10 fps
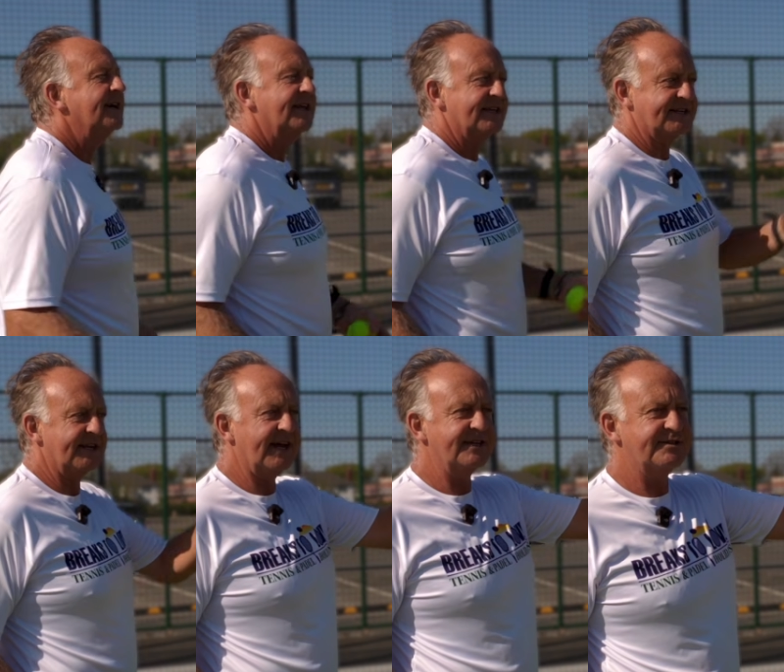that's a
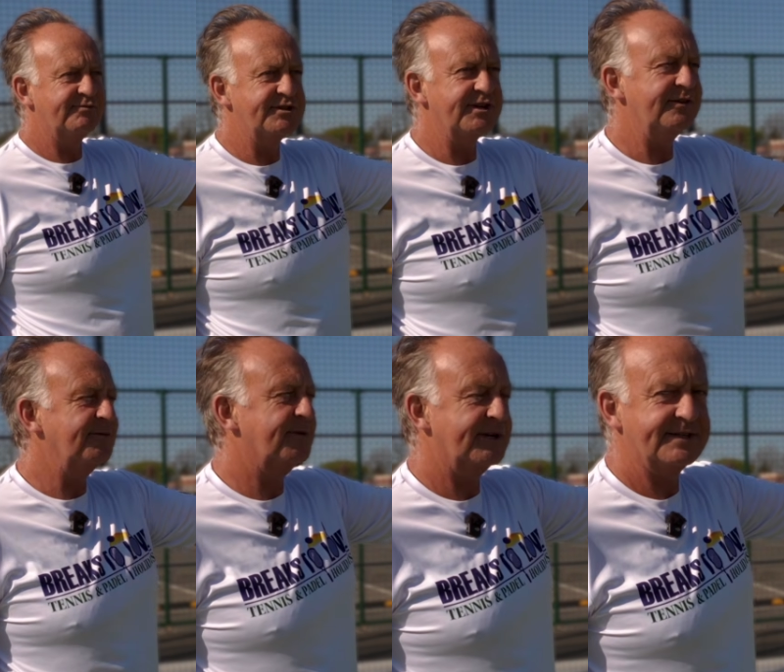nice
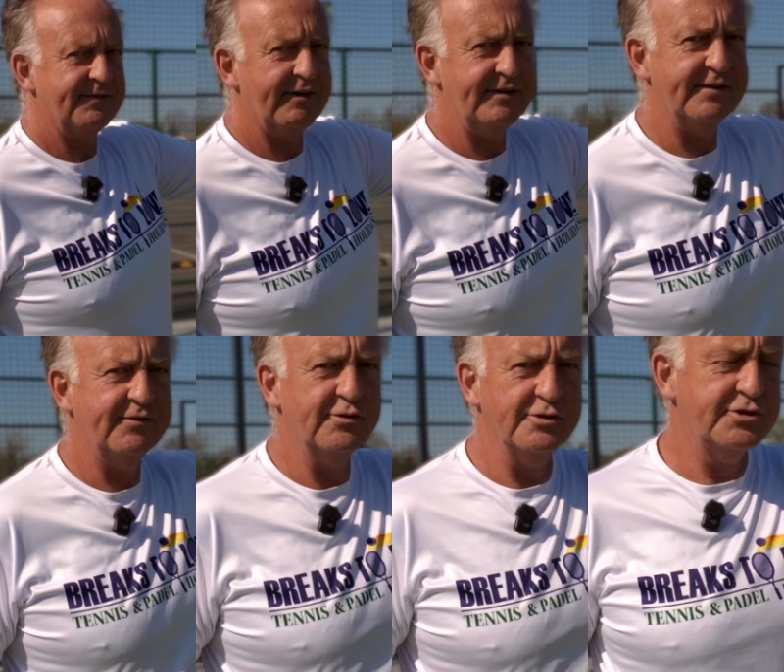result, but it's a very
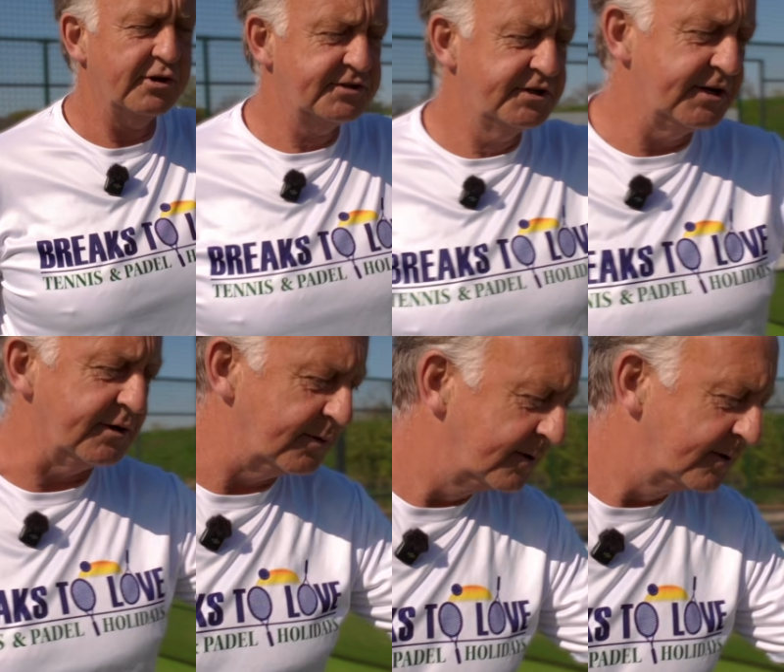difficult shot to do.